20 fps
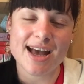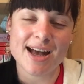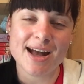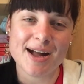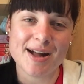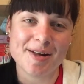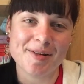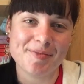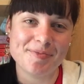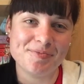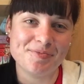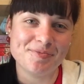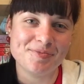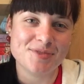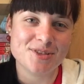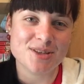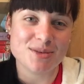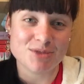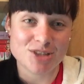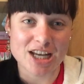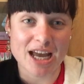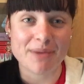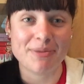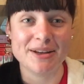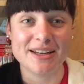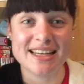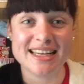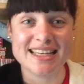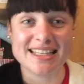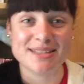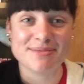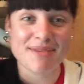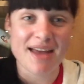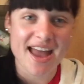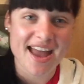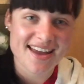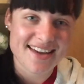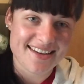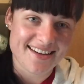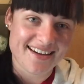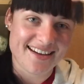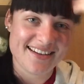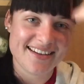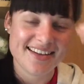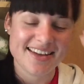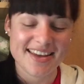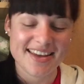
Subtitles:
some Japanese manga,